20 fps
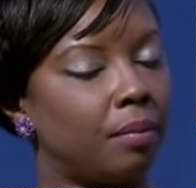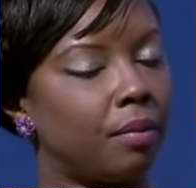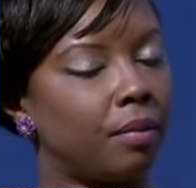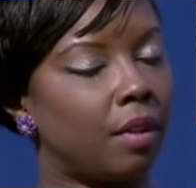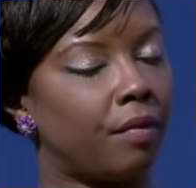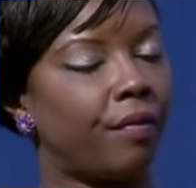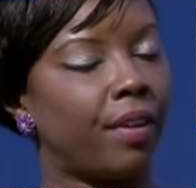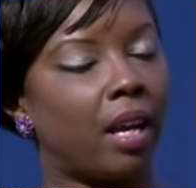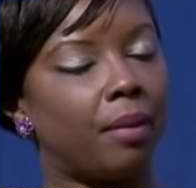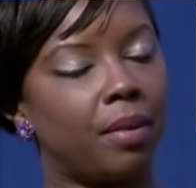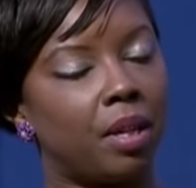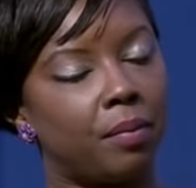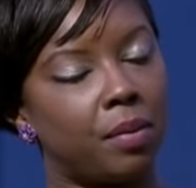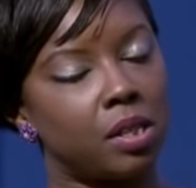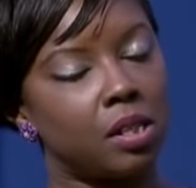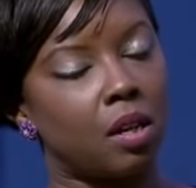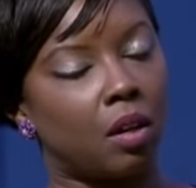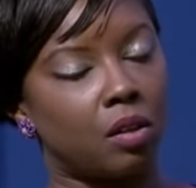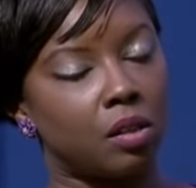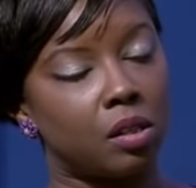the family
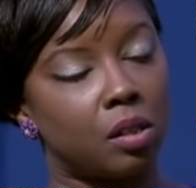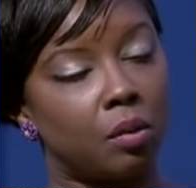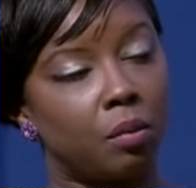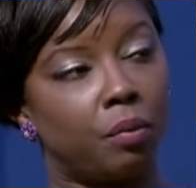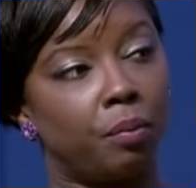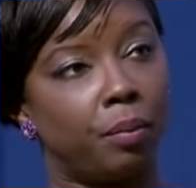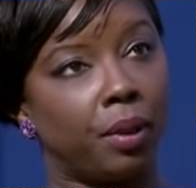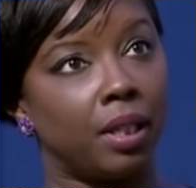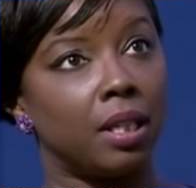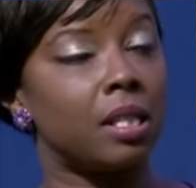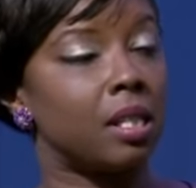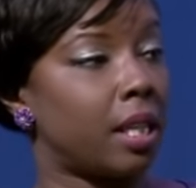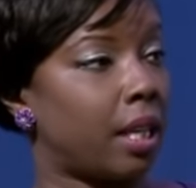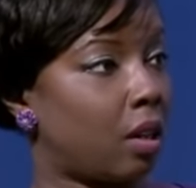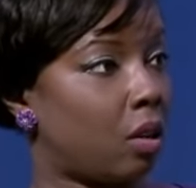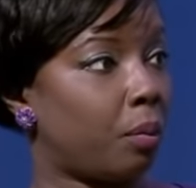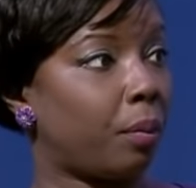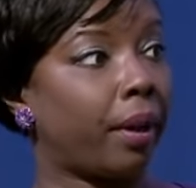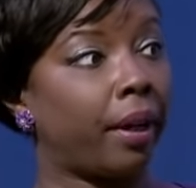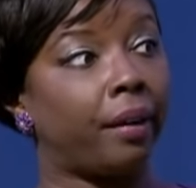must also be a
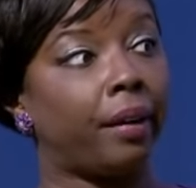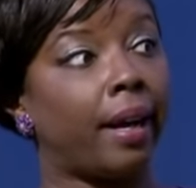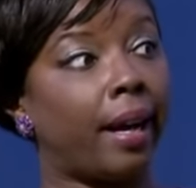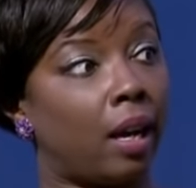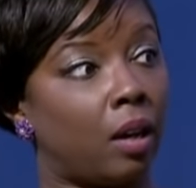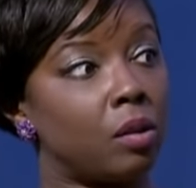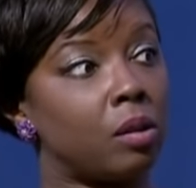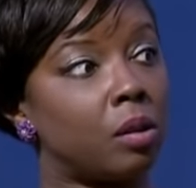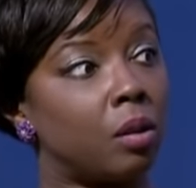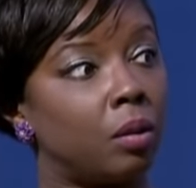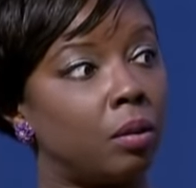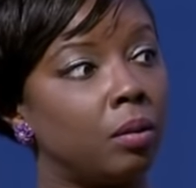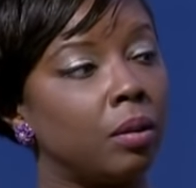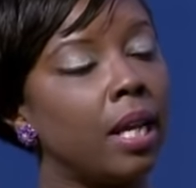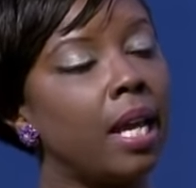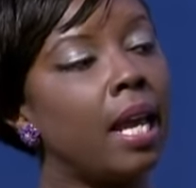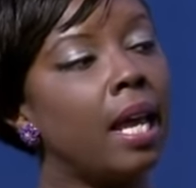single parent household,